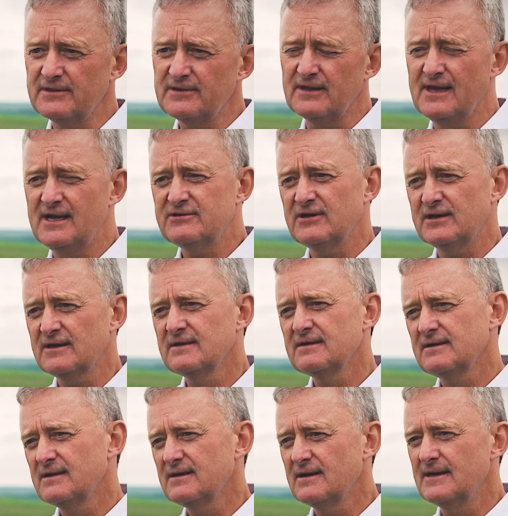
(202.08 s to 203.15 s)
with electric,
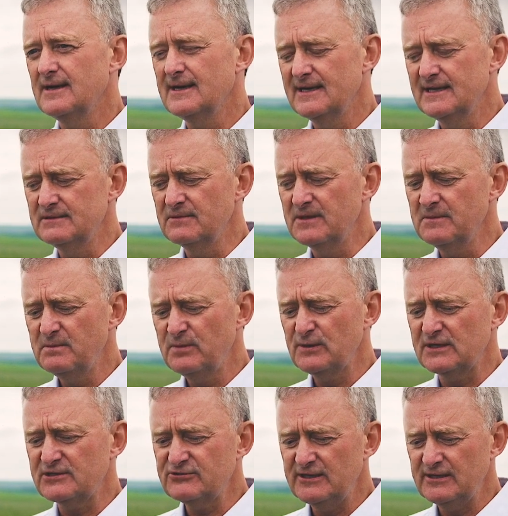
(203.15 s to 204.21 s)
and we
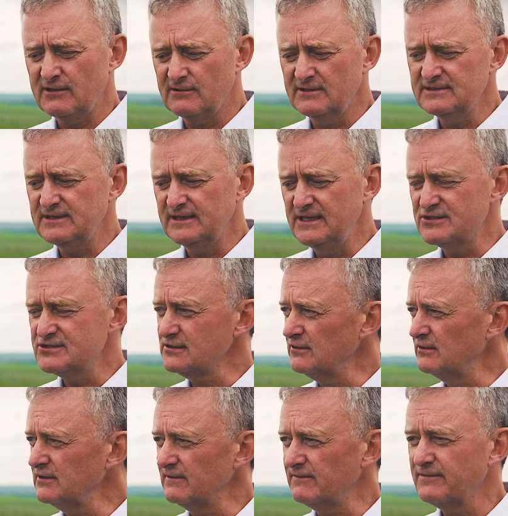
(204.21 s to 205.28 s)
pull a trailer onto each
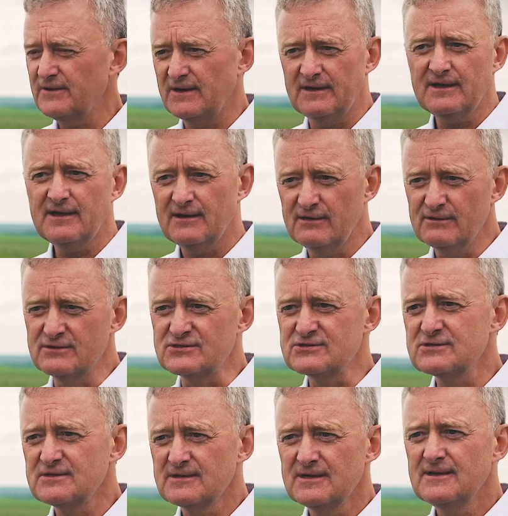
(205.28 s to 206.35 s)
lot of 30
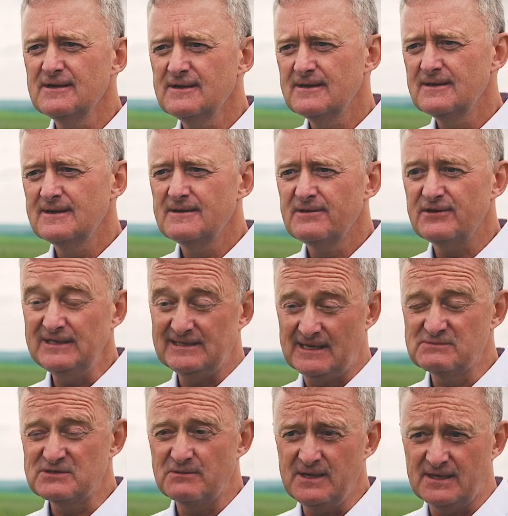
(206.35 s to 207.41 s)
cows 3
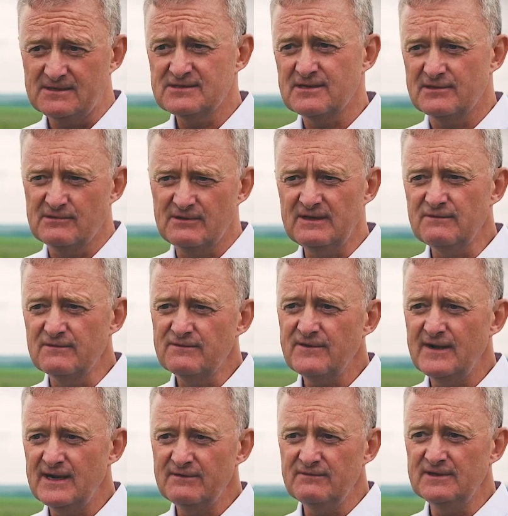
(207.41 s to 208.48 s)
times a week, so they're not even
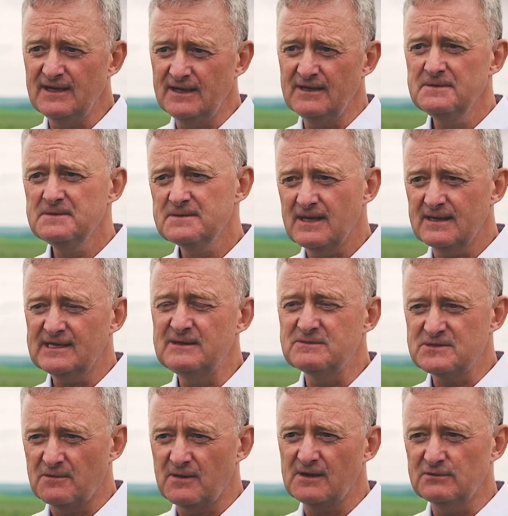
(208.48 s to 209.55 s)
fed every day. That
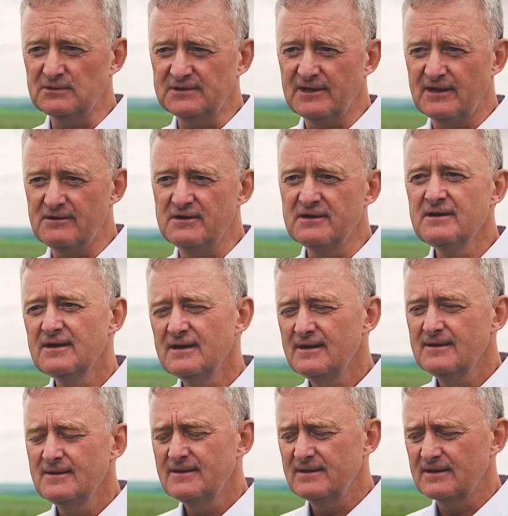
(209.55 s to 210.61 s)
keeps the workload down.
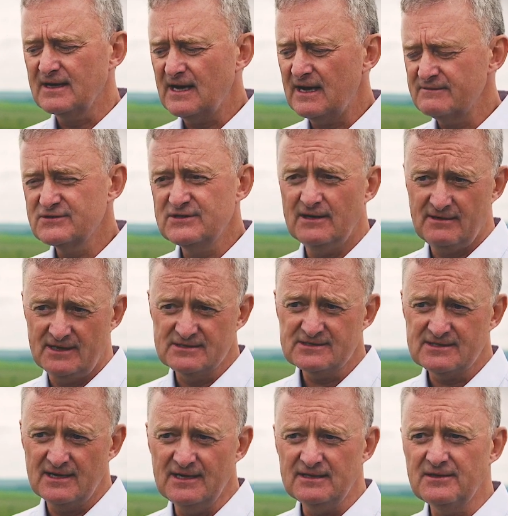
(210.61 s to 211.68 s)
The calves there
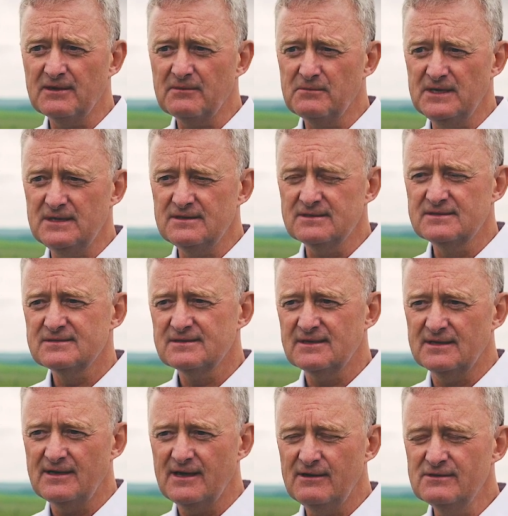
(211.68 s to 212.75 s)
inside, they're weaned
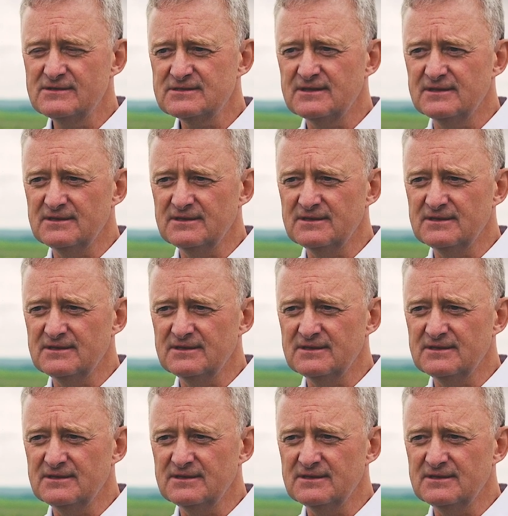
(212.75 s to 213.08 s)
and housed